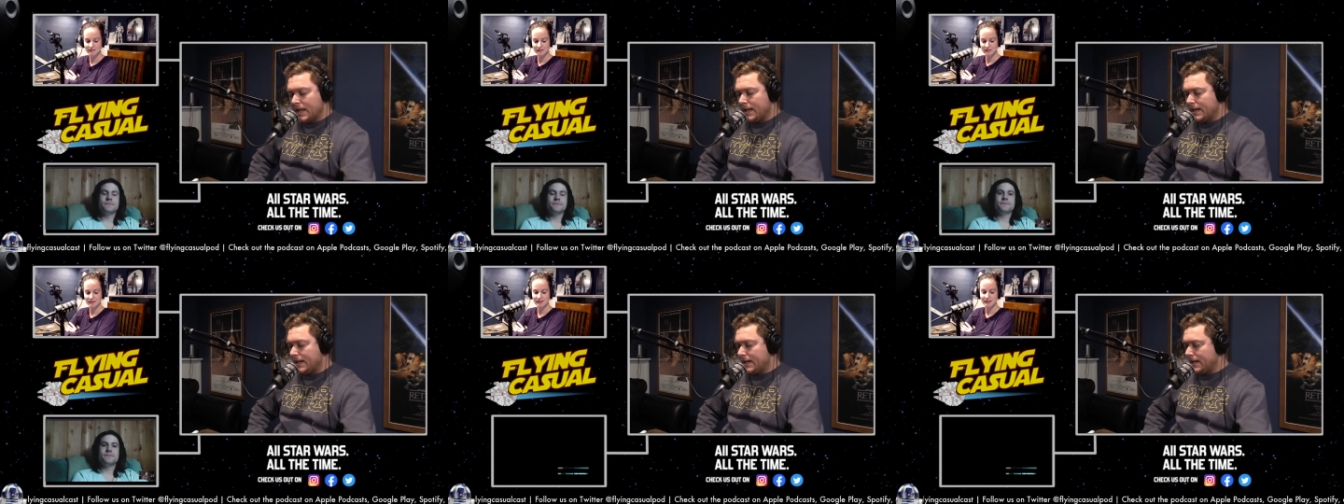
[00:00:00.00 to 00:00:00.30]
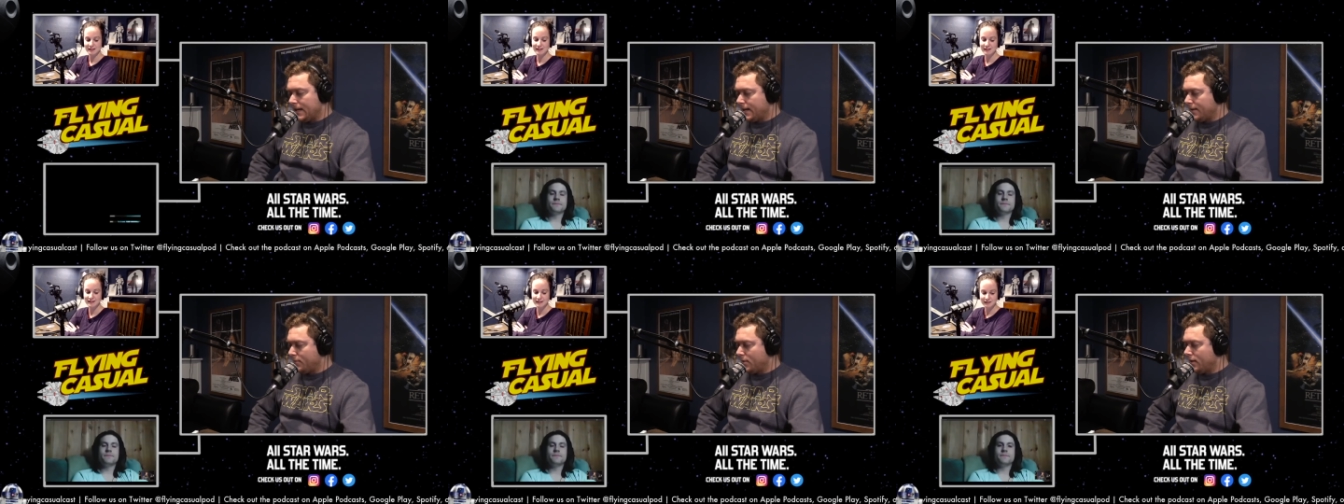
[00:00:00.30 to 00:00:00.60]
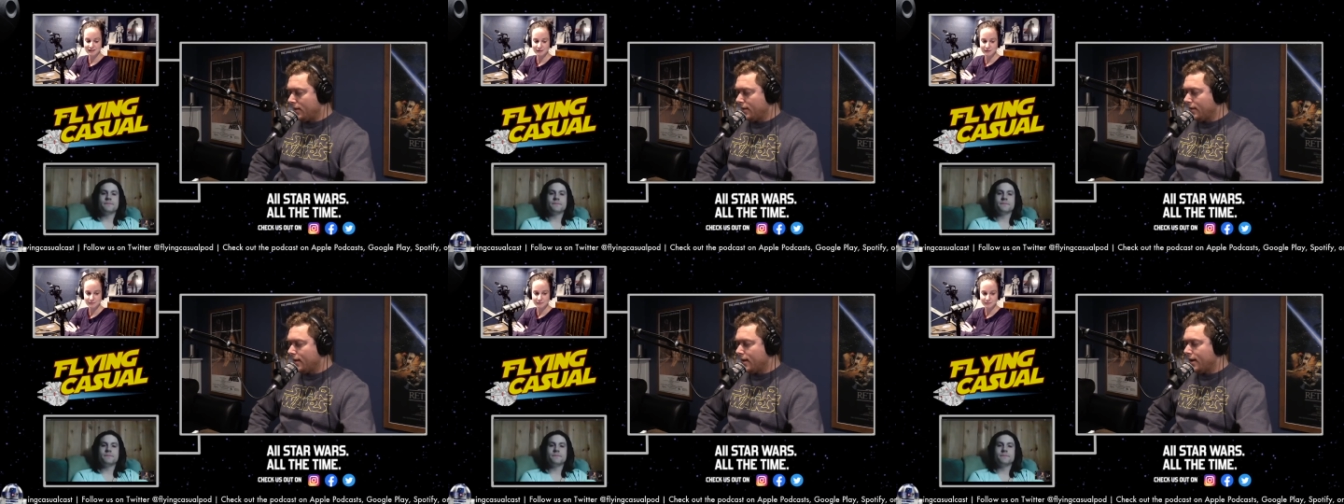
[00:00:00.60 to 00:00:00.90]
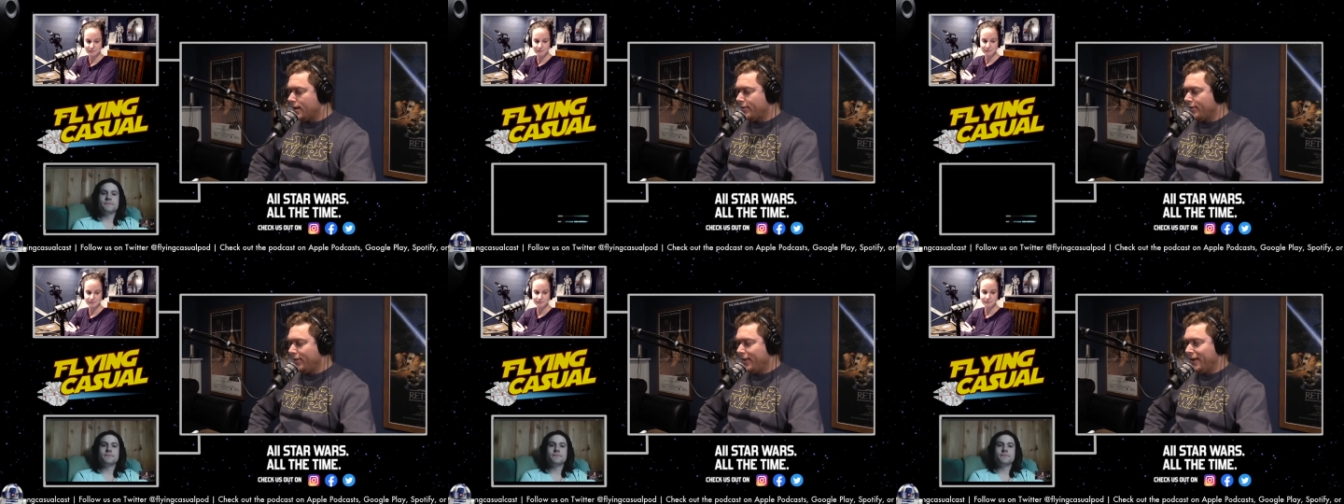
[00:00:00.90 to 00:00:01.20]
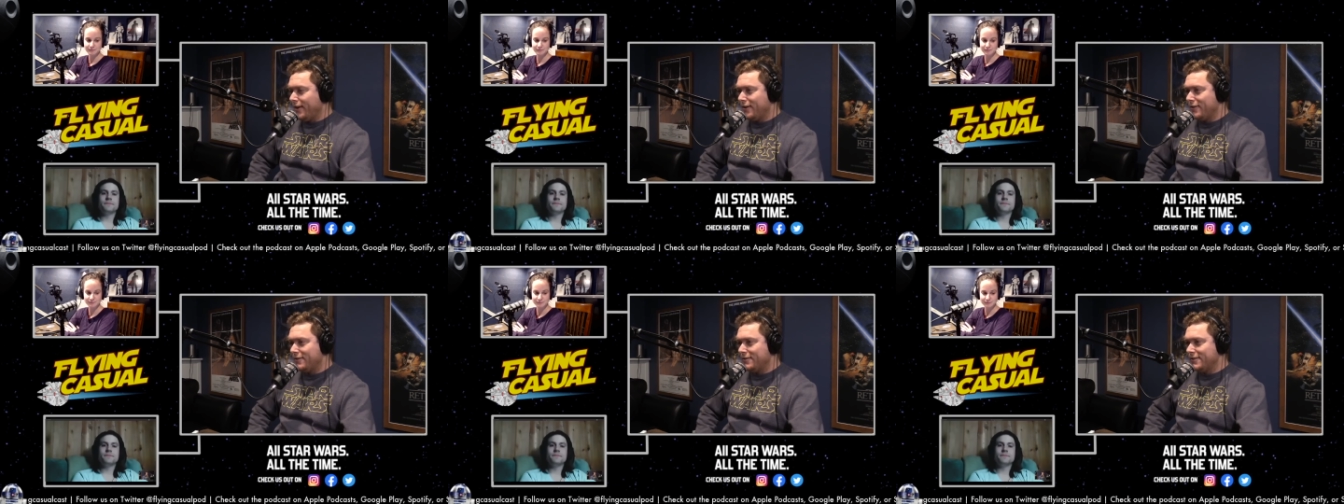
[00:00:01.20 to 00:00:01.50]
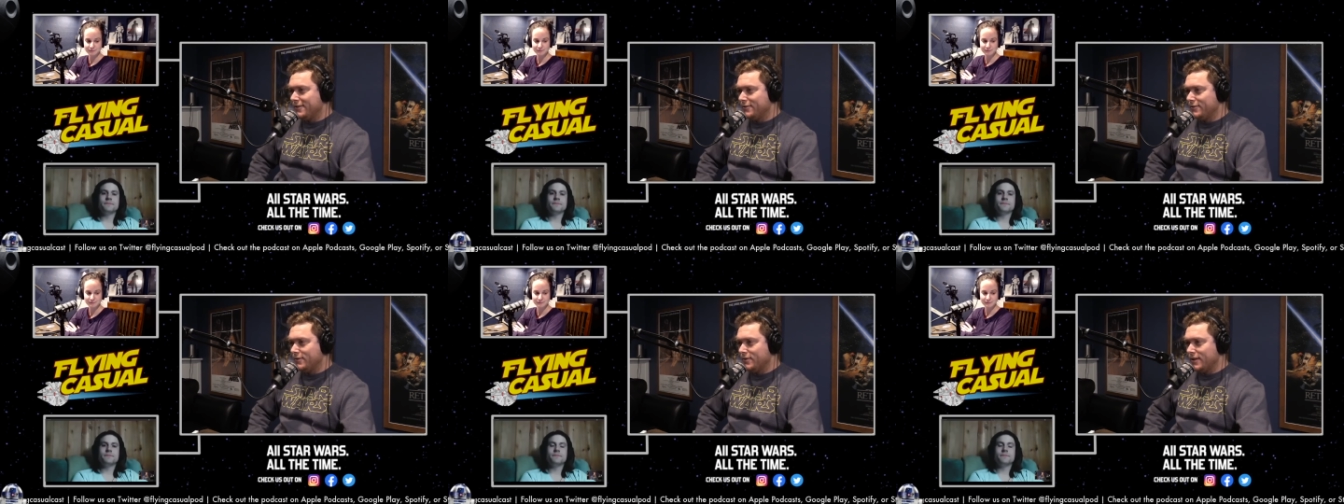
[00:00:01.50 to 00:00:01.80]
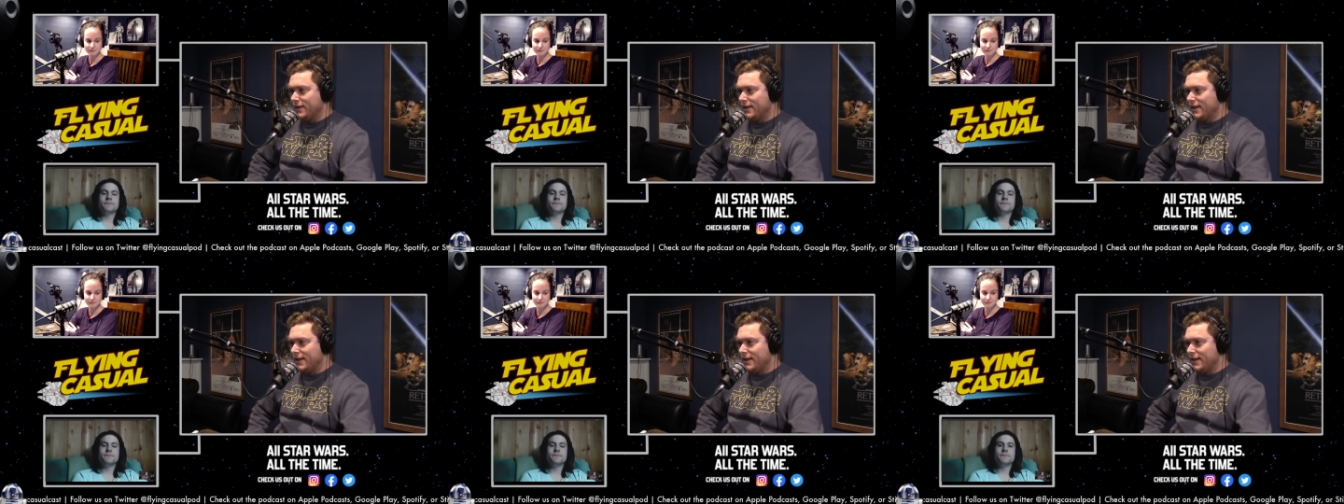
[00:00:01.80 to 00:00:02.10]
A lot there
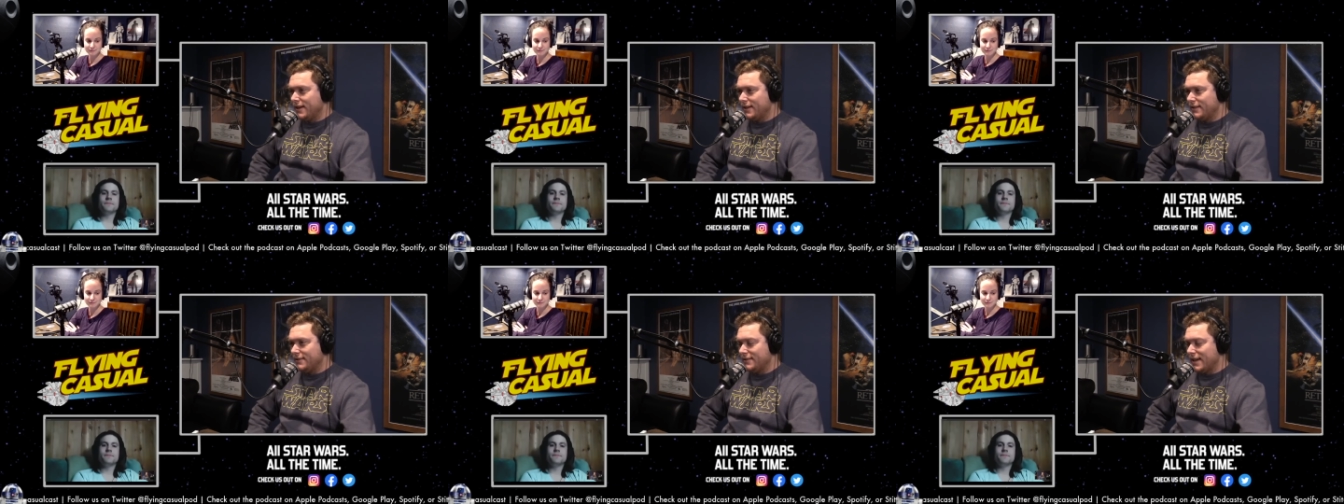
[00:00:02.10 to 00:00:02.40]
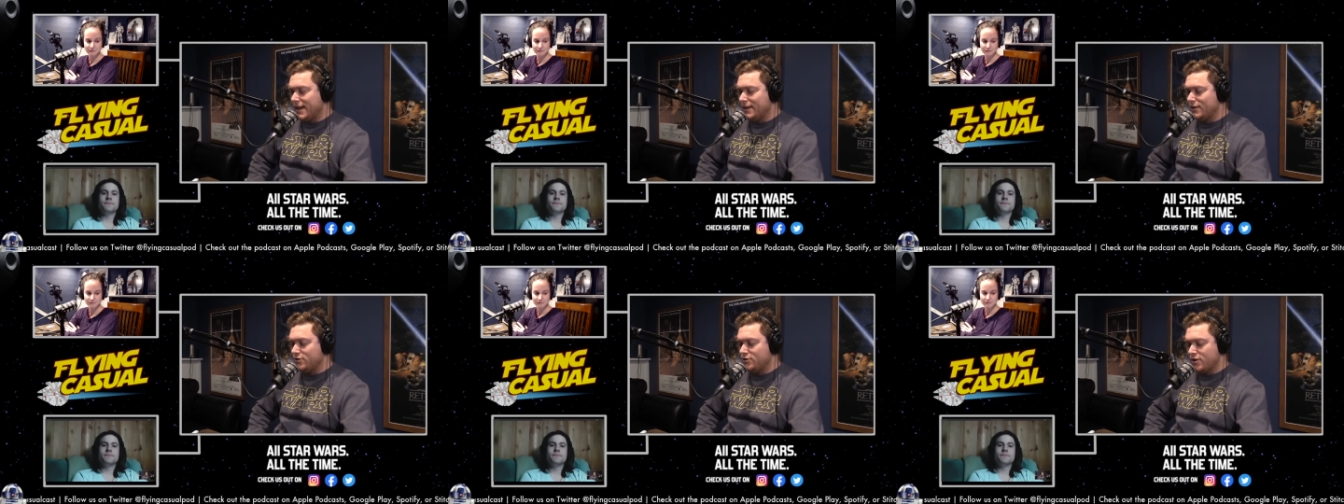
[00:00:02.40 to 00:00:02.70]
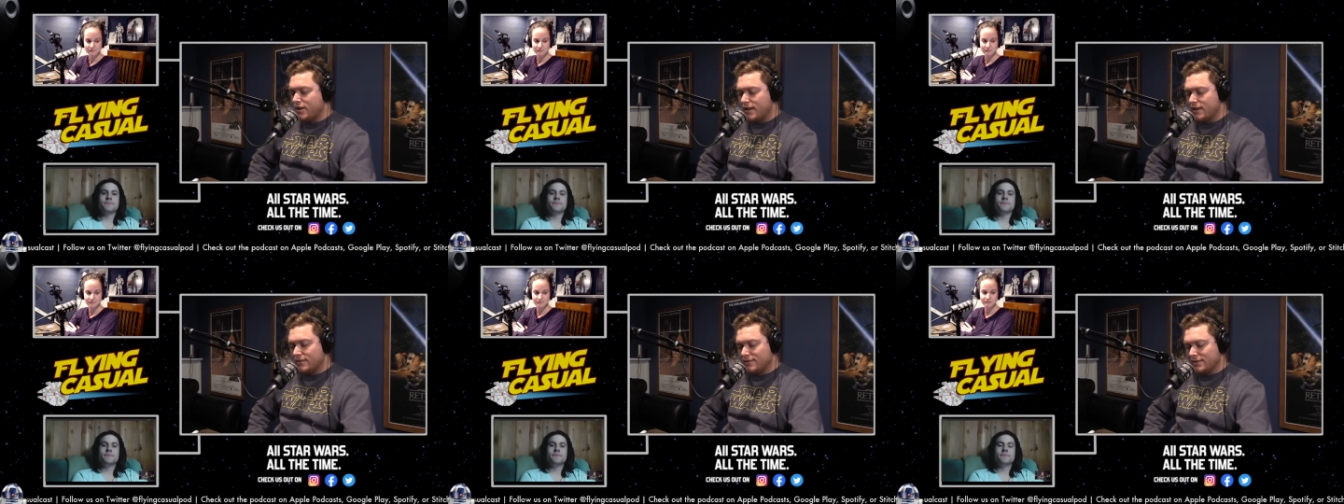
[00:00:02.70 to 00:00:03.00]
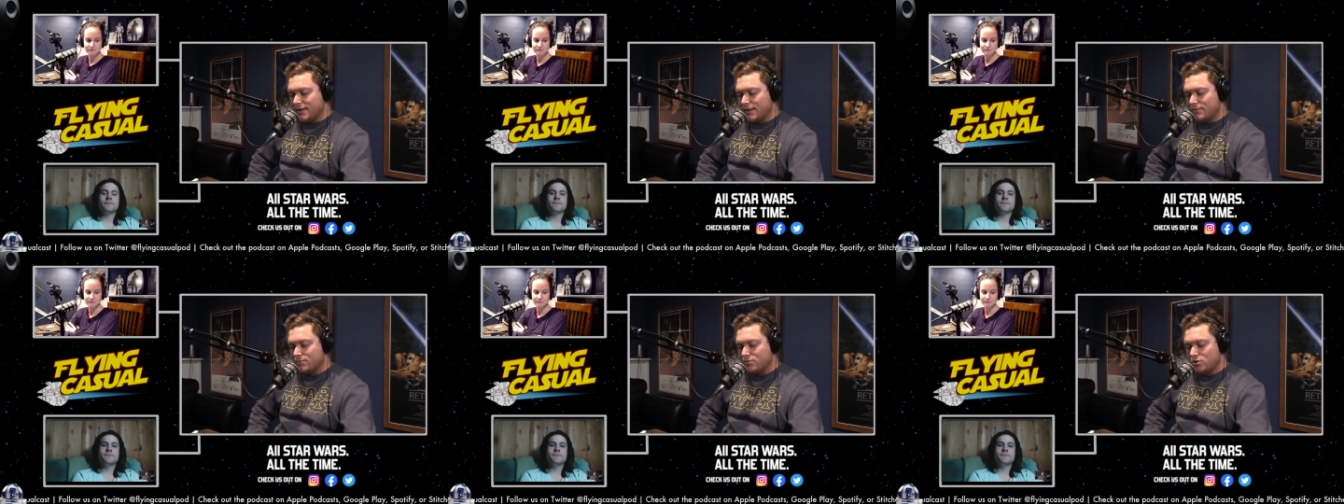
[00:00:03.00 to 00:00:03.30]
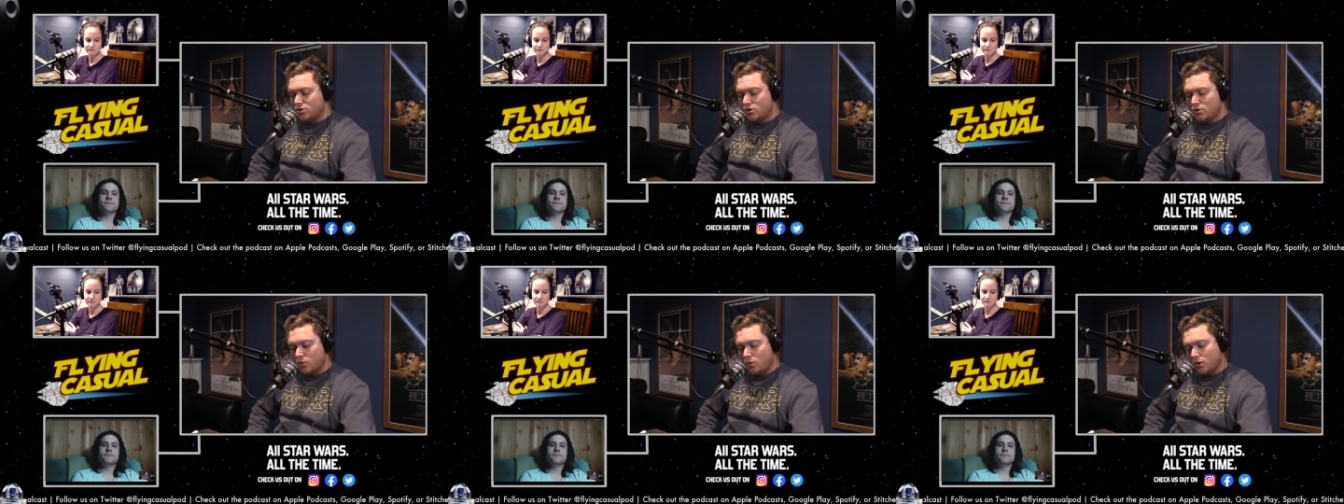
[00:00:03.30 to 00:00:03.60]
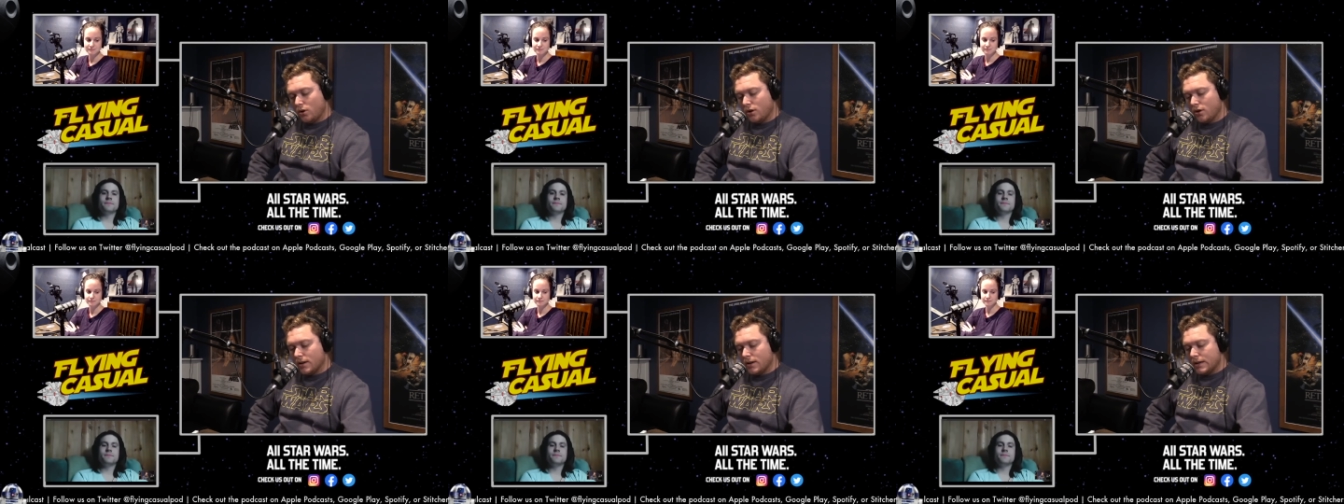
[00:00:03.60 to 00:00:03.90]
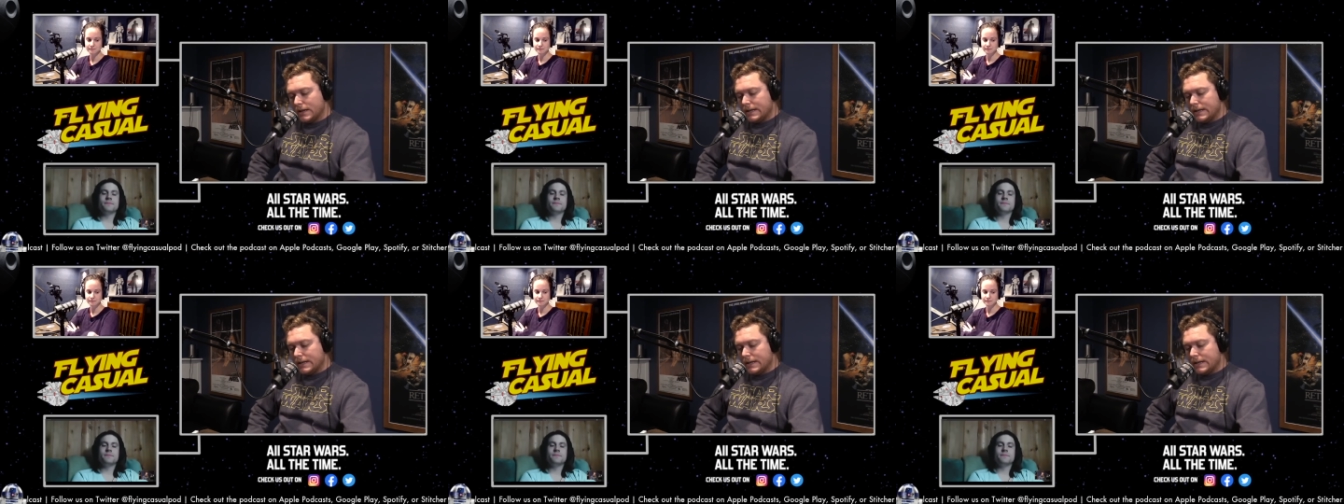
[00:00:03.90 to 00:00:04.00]
to digest, I'm sure.